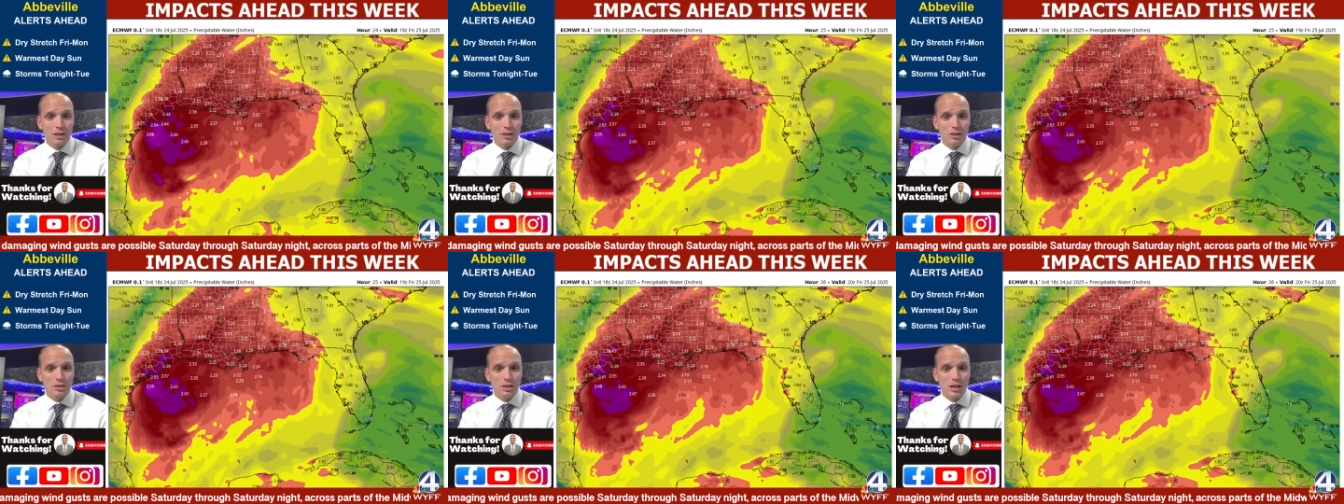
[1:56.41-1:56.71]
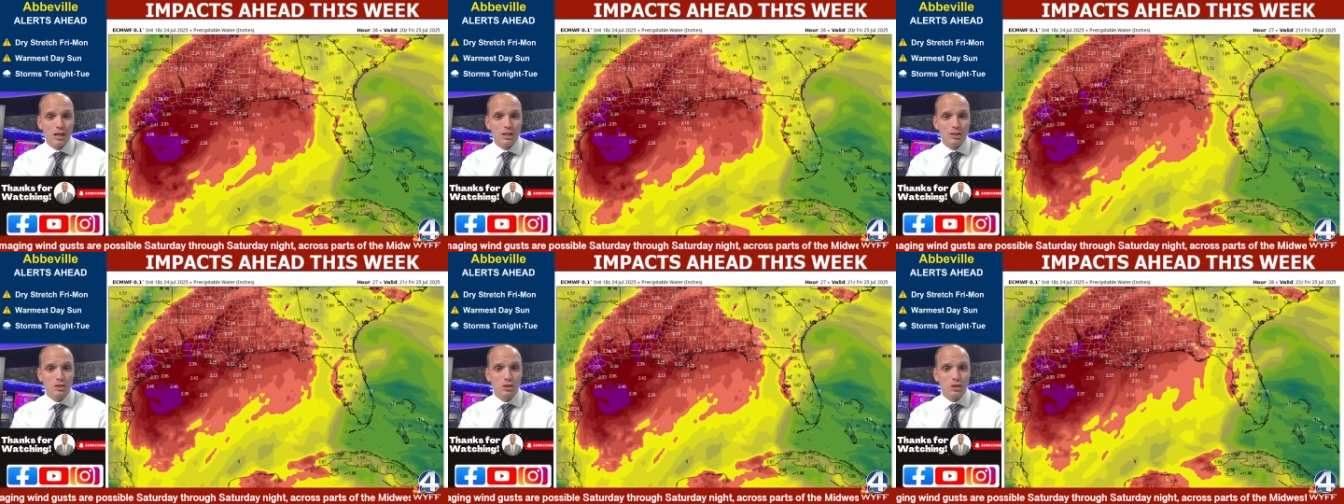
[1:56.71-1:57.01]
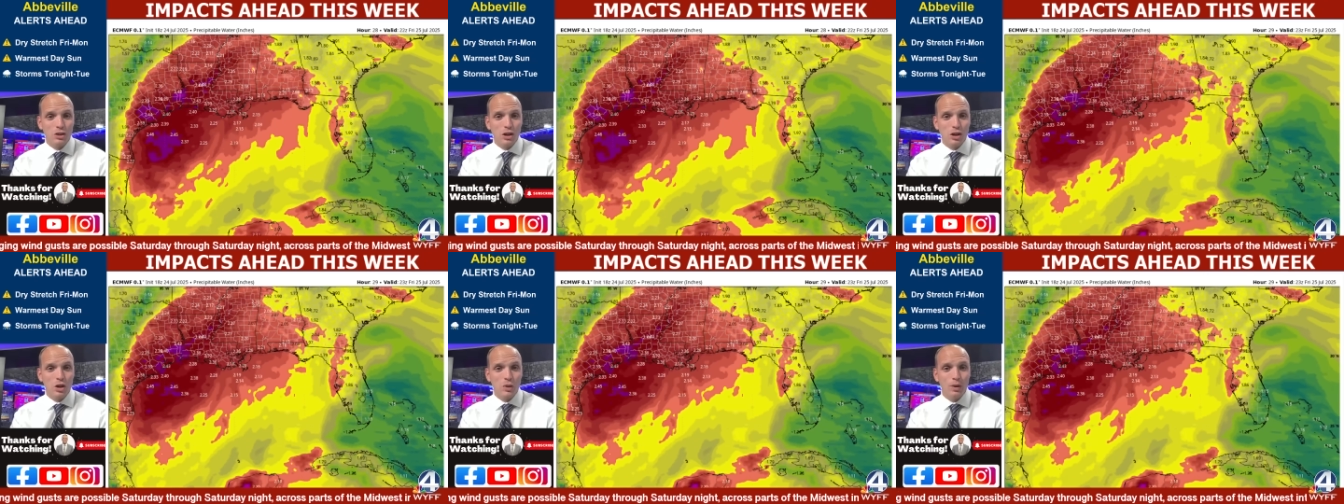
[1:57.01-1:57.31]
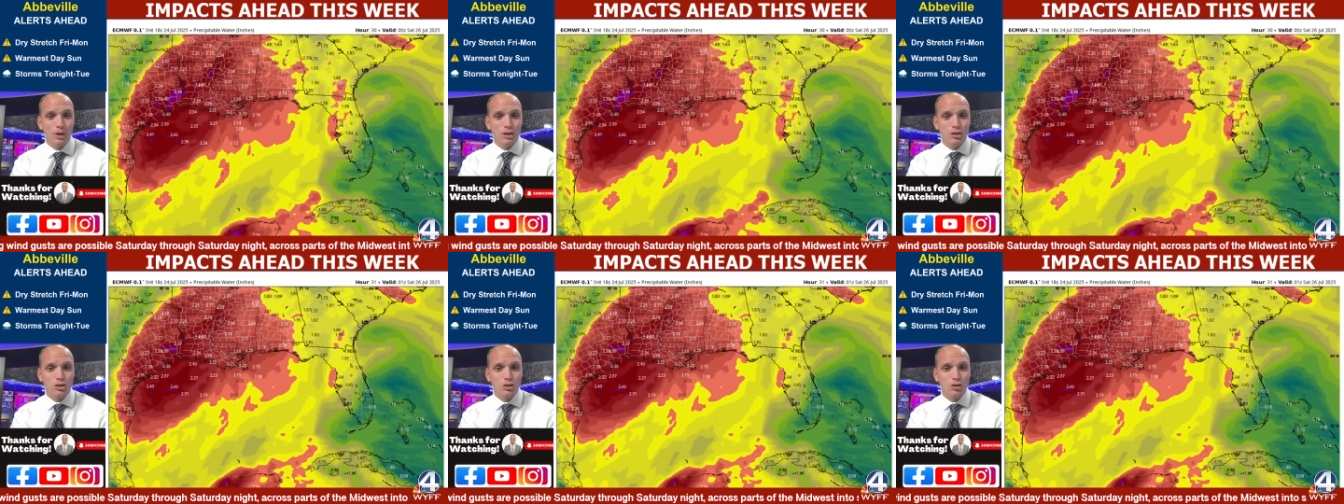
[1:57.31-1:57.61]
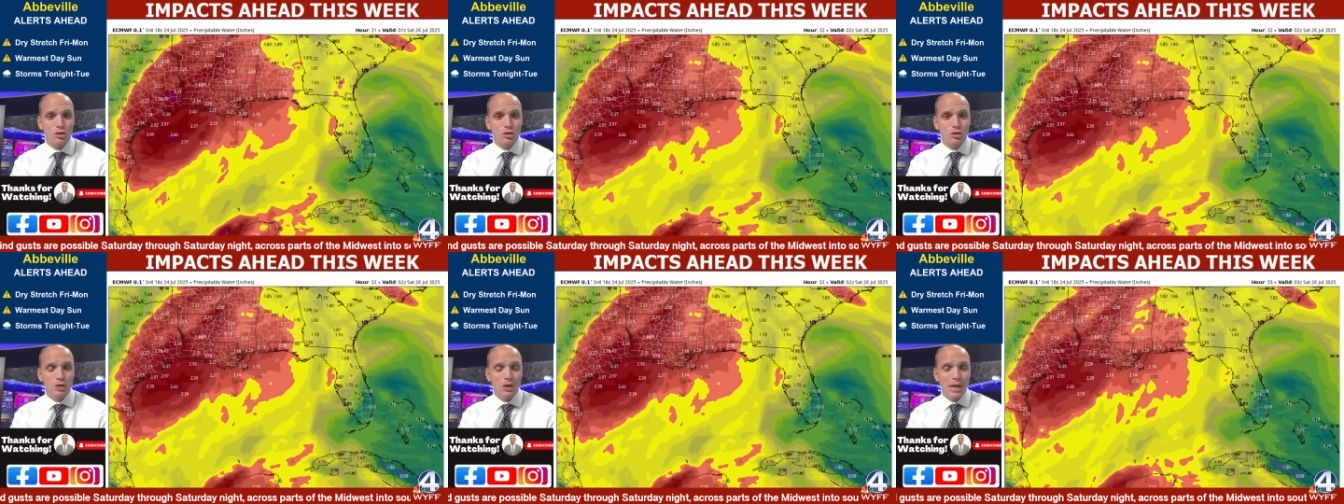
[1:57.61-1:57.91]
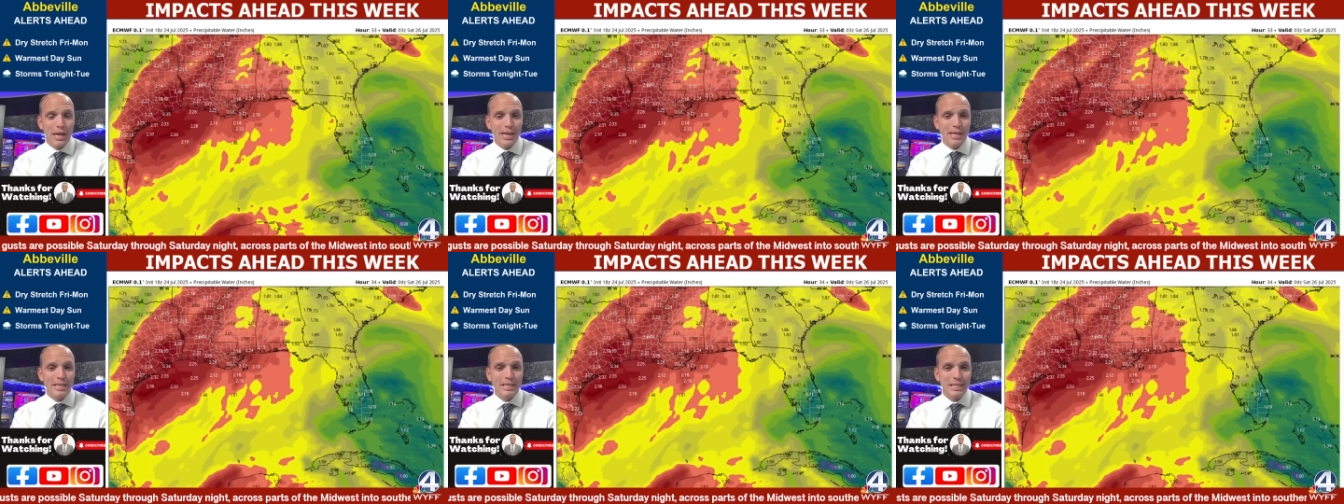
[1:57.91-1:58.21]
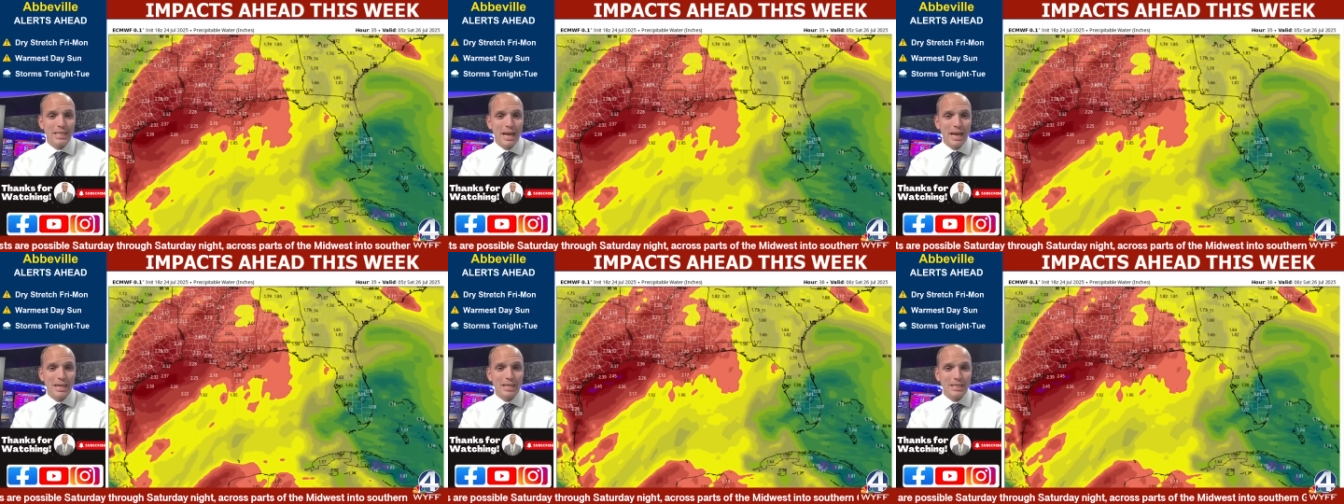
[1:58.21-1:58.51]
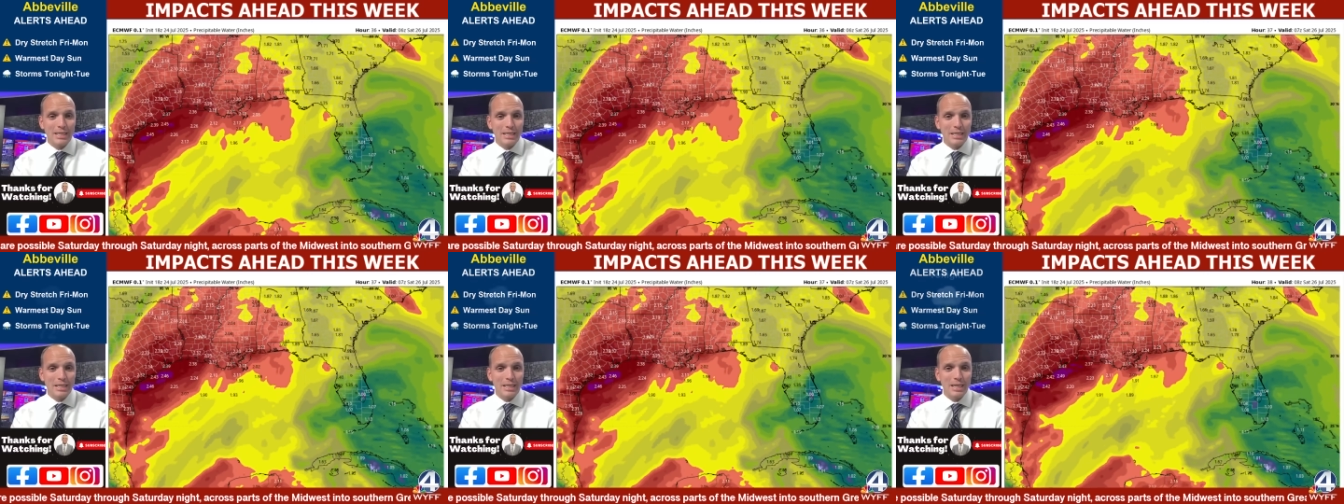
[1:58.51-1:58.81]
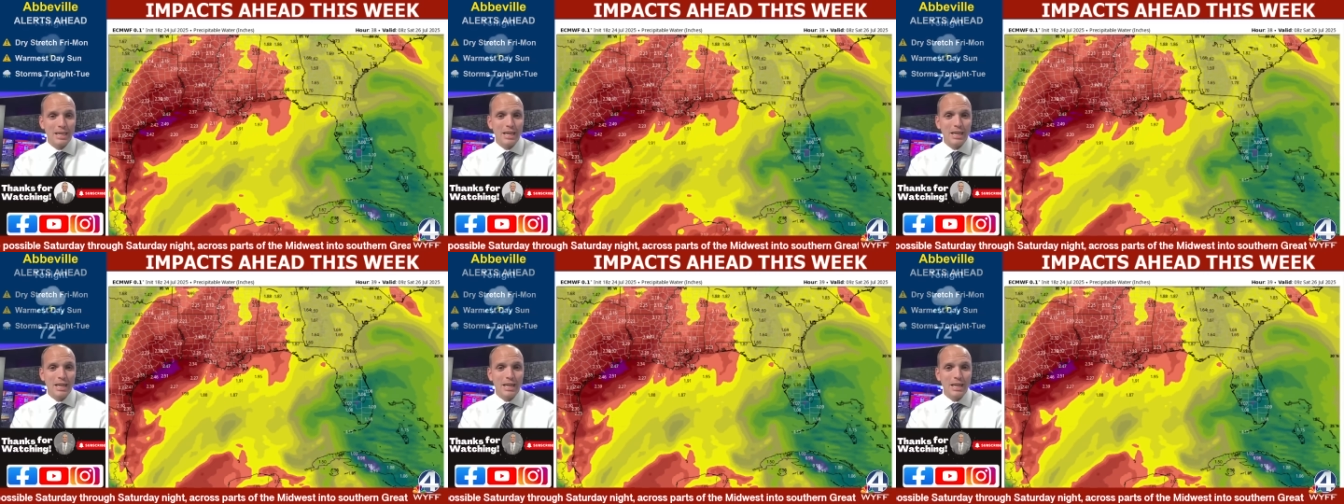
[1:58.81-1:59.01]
Looks like it's going to go into East Texas